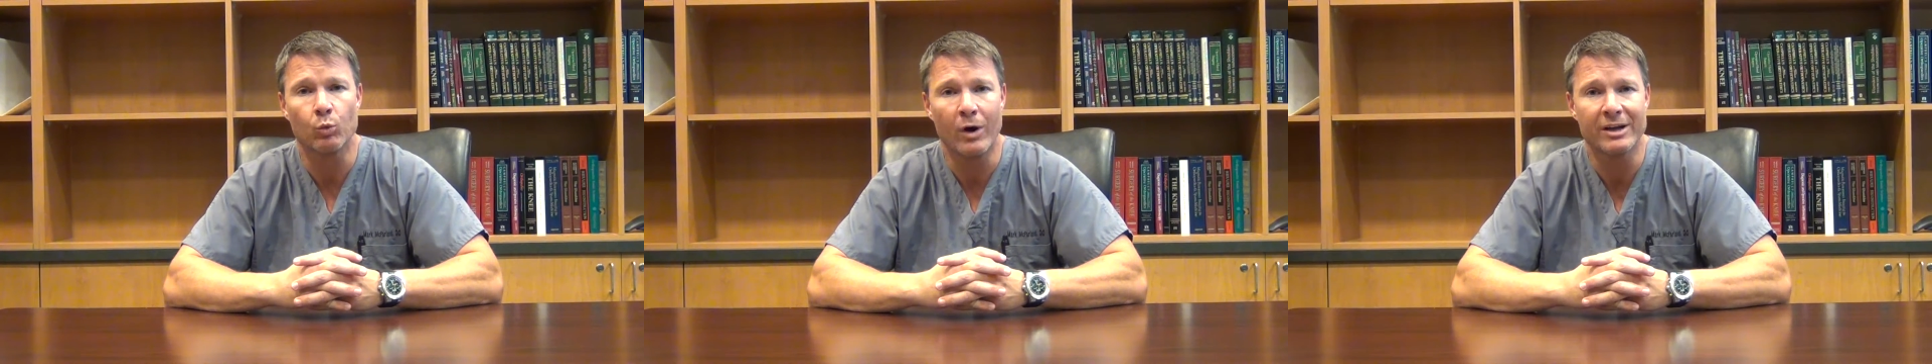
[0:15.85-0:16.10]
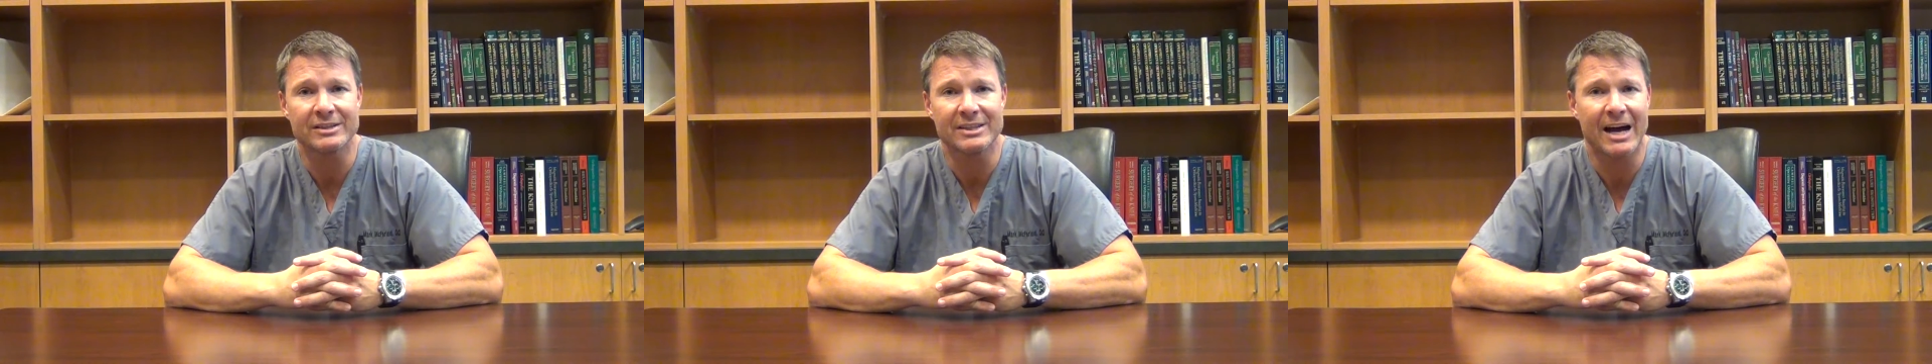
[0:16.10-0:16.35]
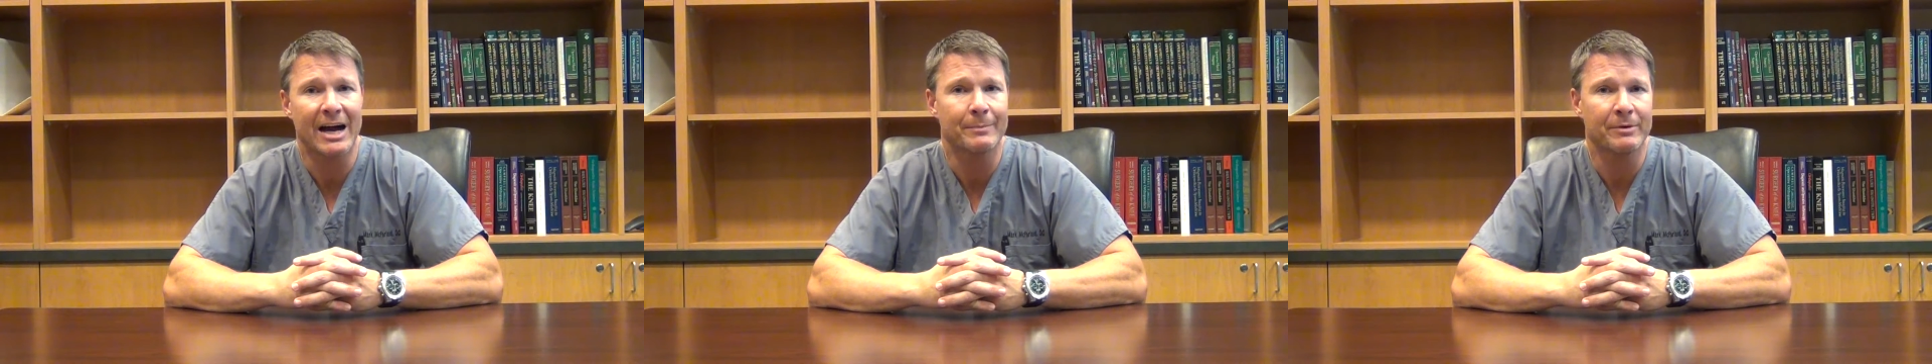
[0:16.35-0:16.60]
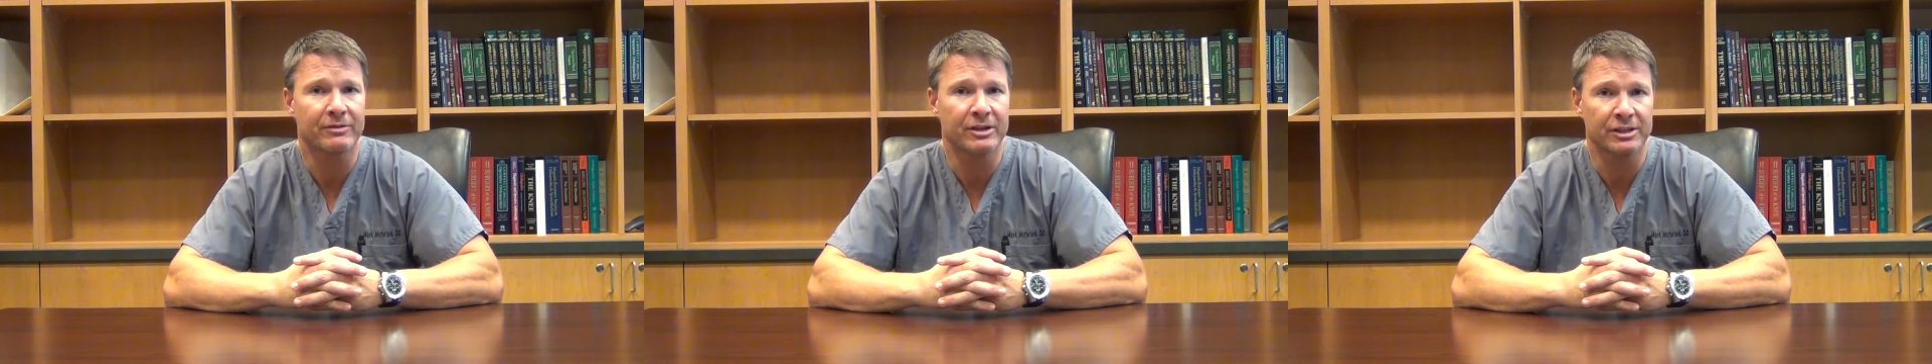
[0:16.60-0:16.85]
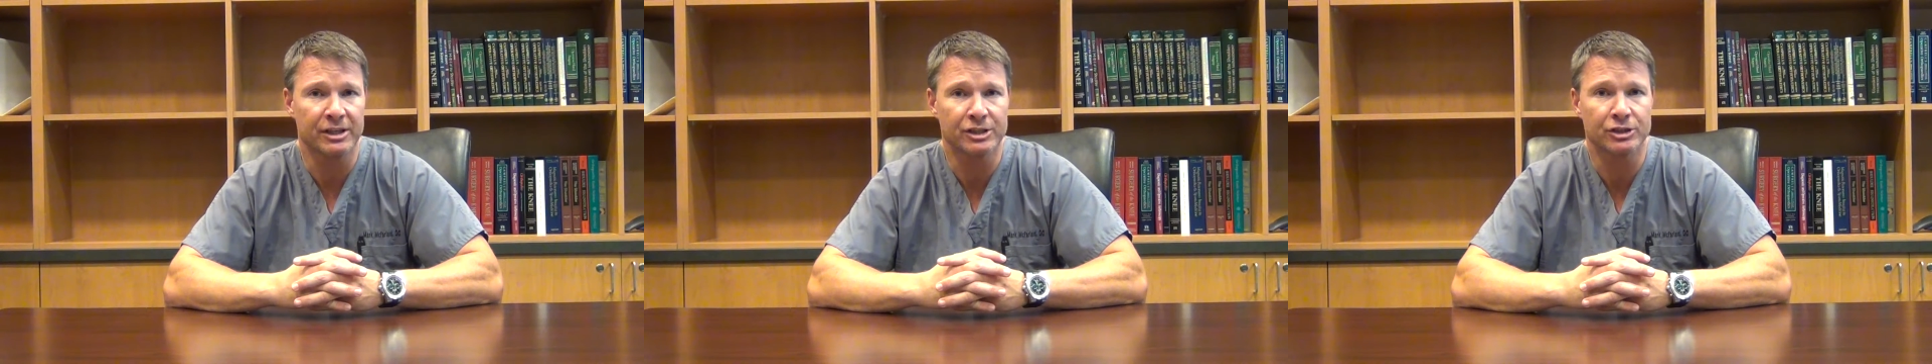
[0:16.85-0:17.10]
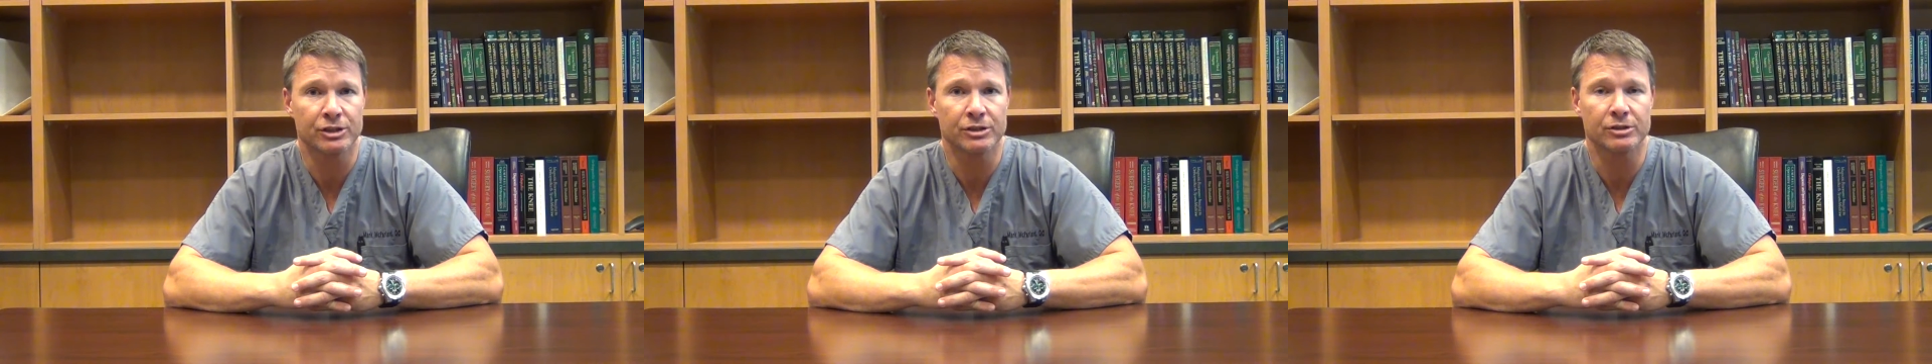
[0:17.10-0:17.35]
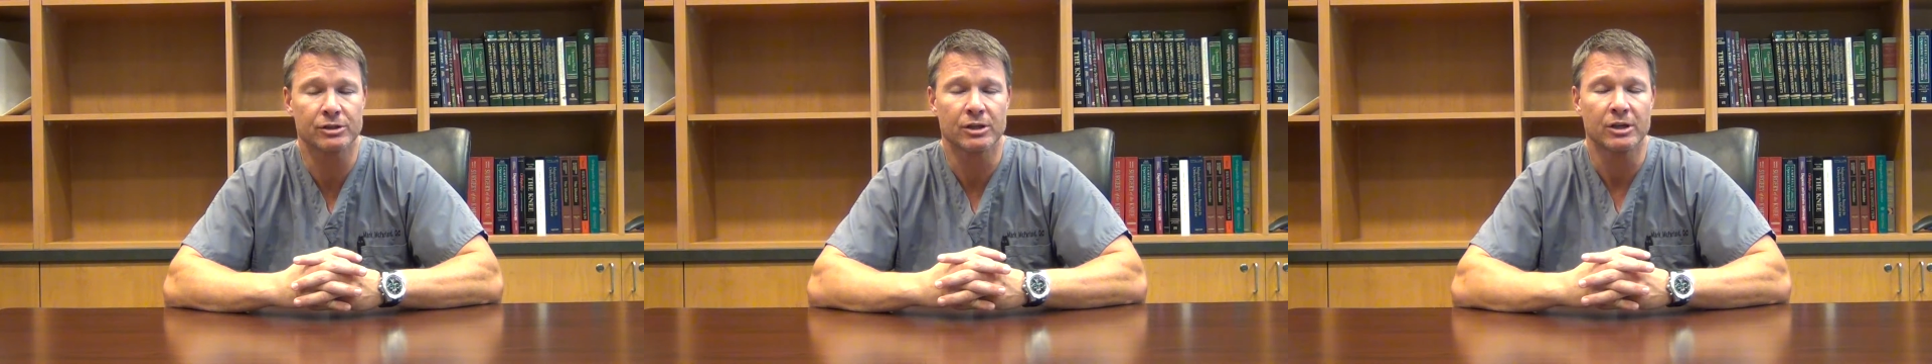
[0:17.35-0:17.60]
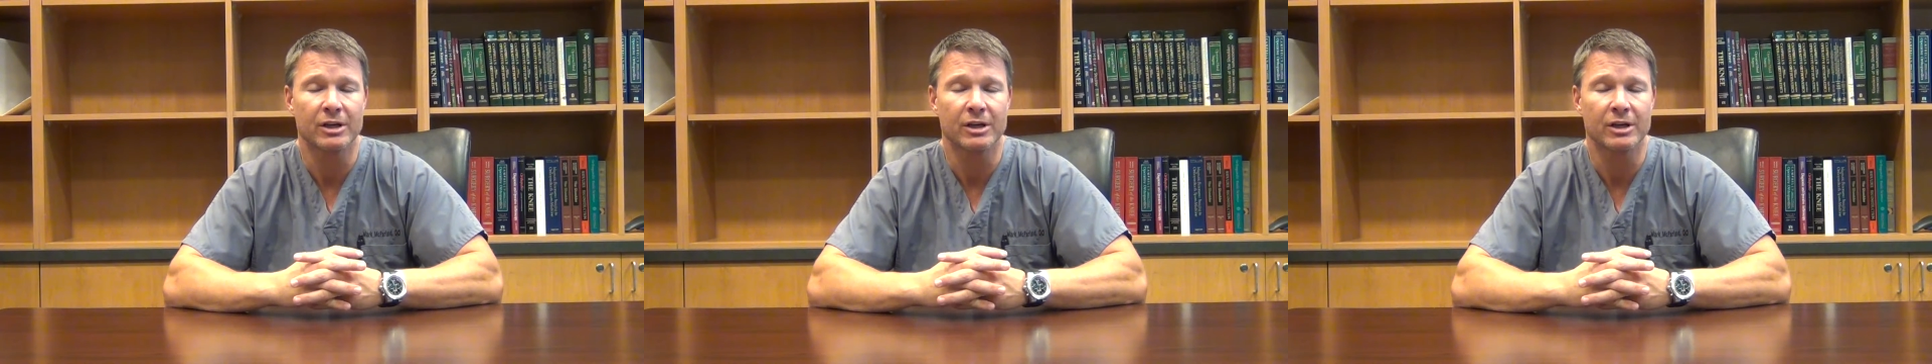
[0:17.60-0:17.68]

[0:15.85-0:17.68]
what type of conditions